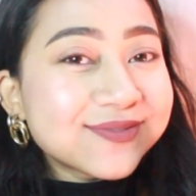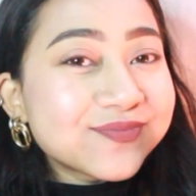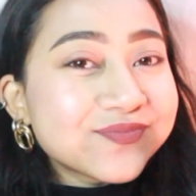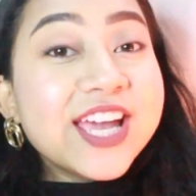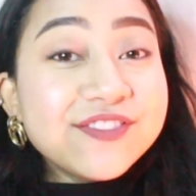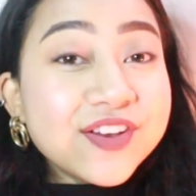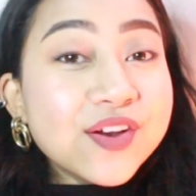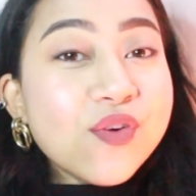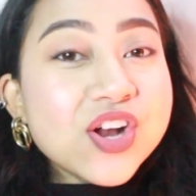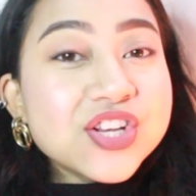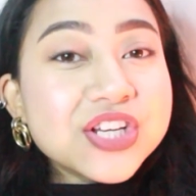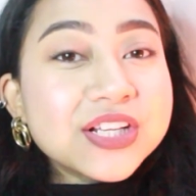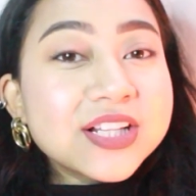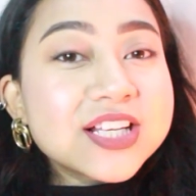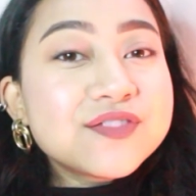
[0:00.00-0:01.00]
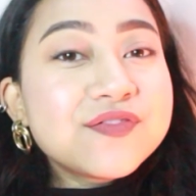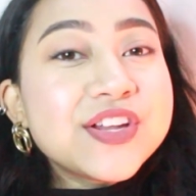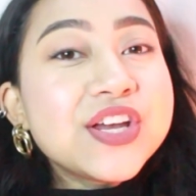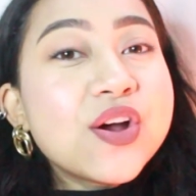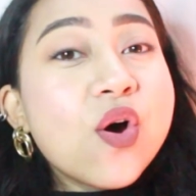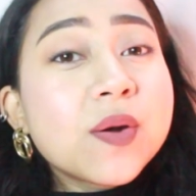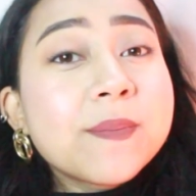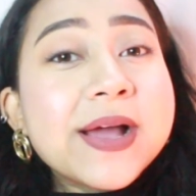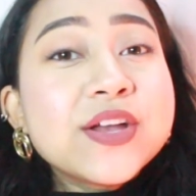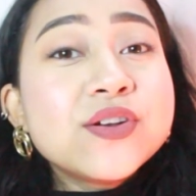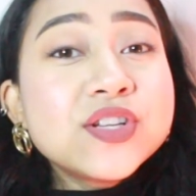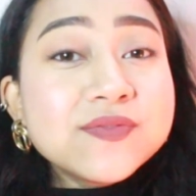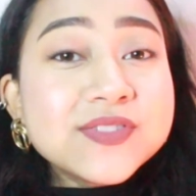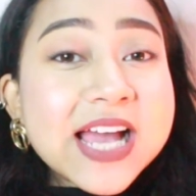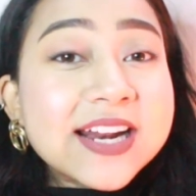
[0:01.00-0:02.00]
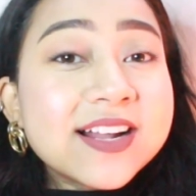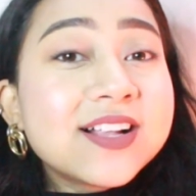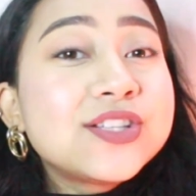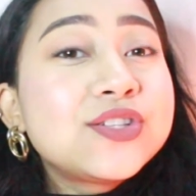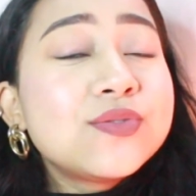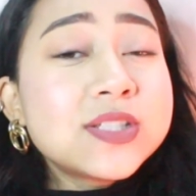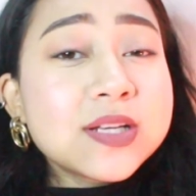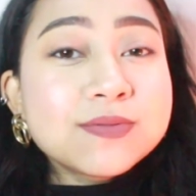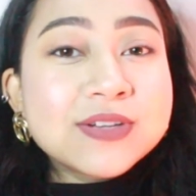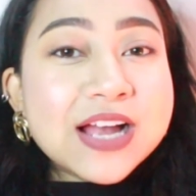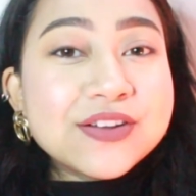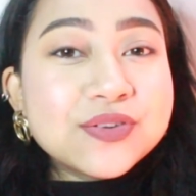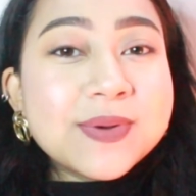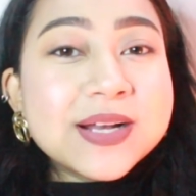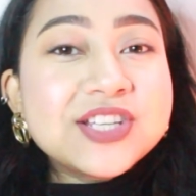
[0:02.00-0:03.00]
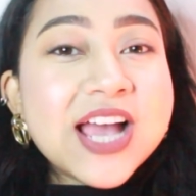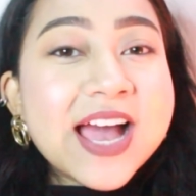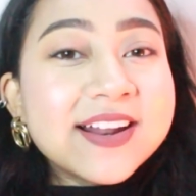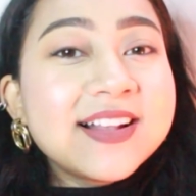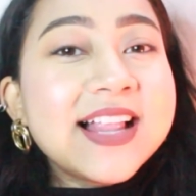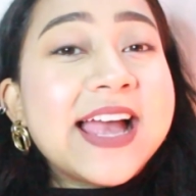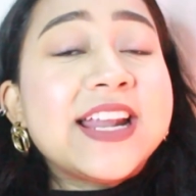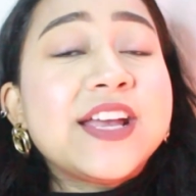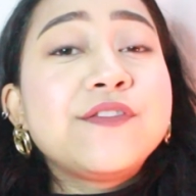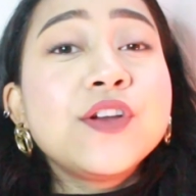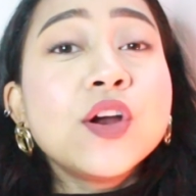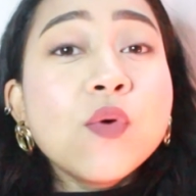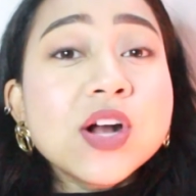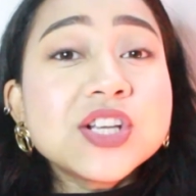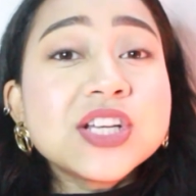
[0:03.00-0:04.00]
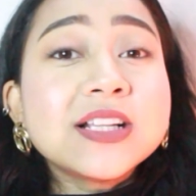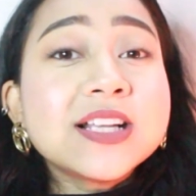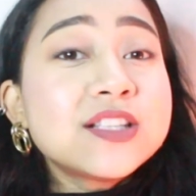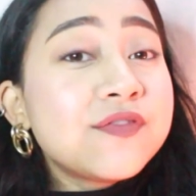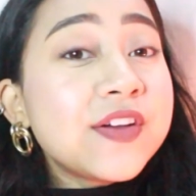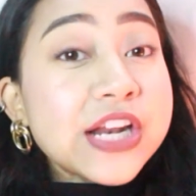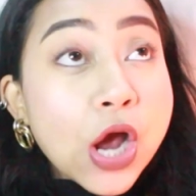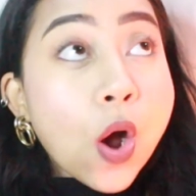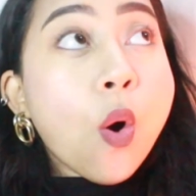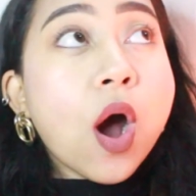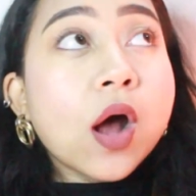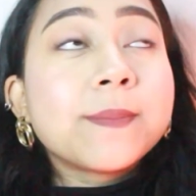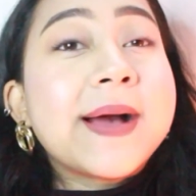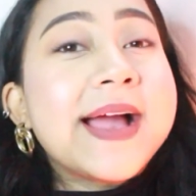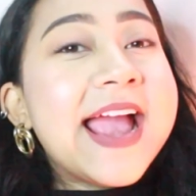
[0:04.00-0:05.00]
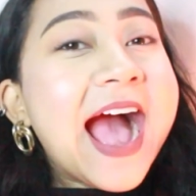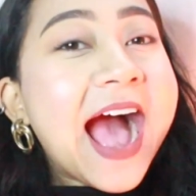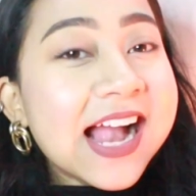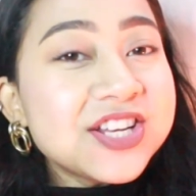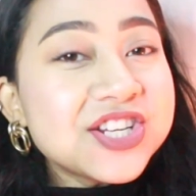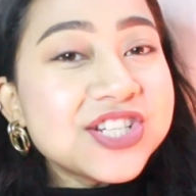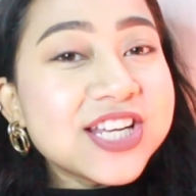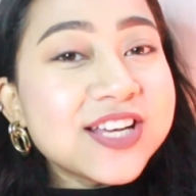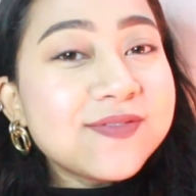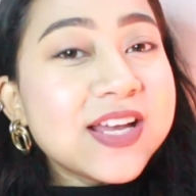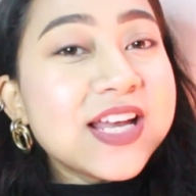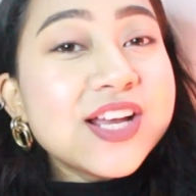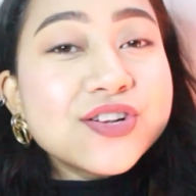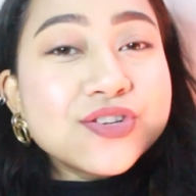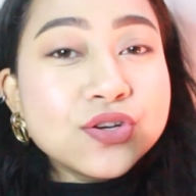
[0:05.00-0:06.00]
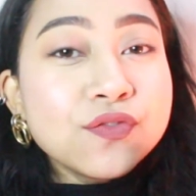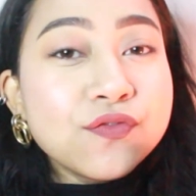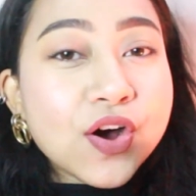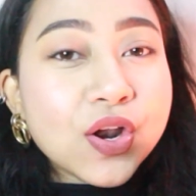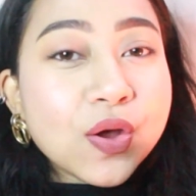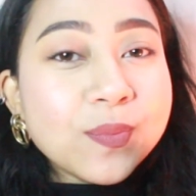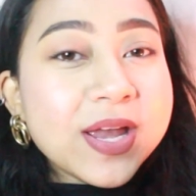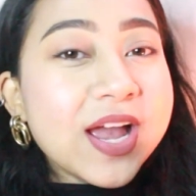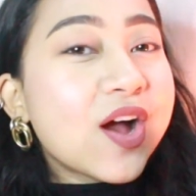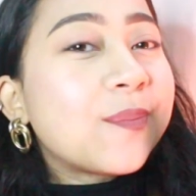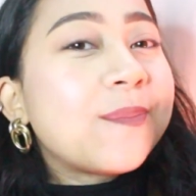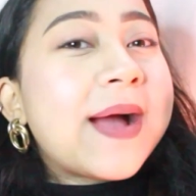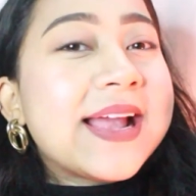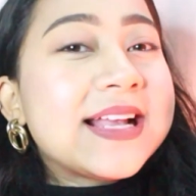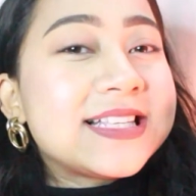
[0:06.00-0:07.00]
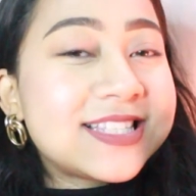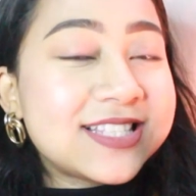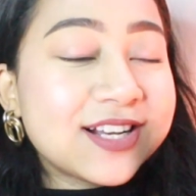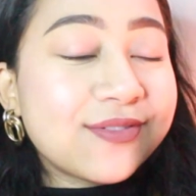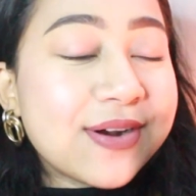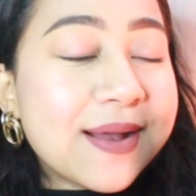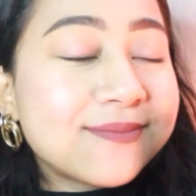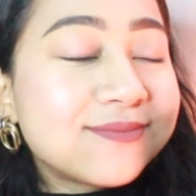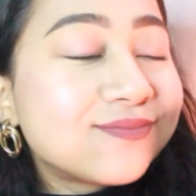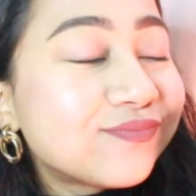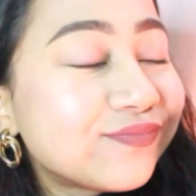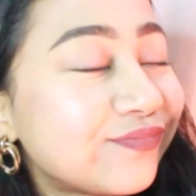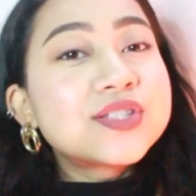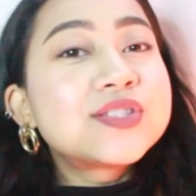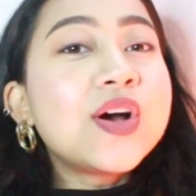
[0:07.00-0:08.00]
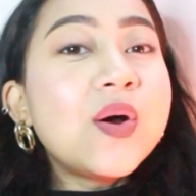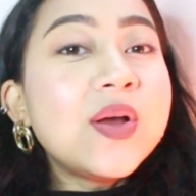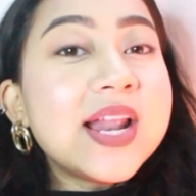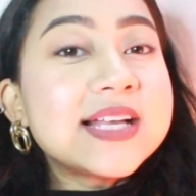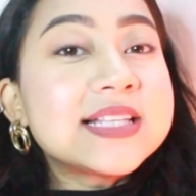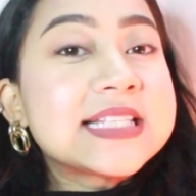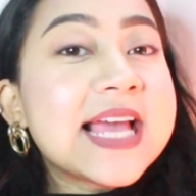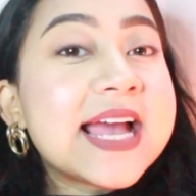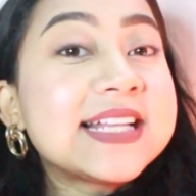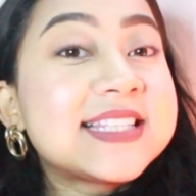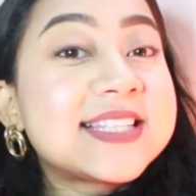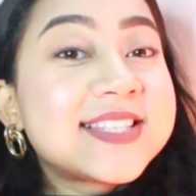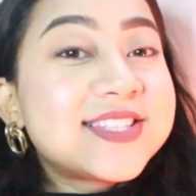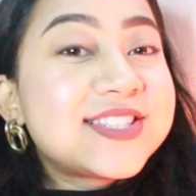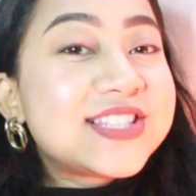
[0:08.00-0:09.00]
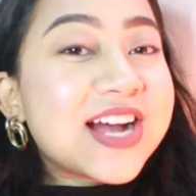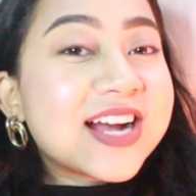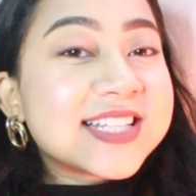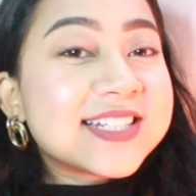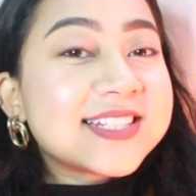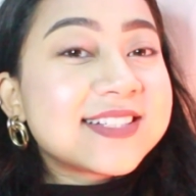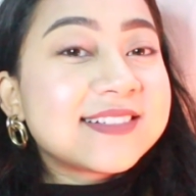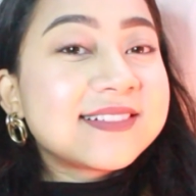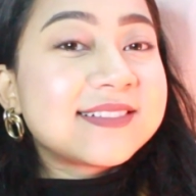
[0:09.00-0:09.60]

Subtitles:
If you're watching this video on my YouTube channel, do subscribe to my channel, and if you're watching this video on my IGTV, do follow me on my Instagram. So let's get started.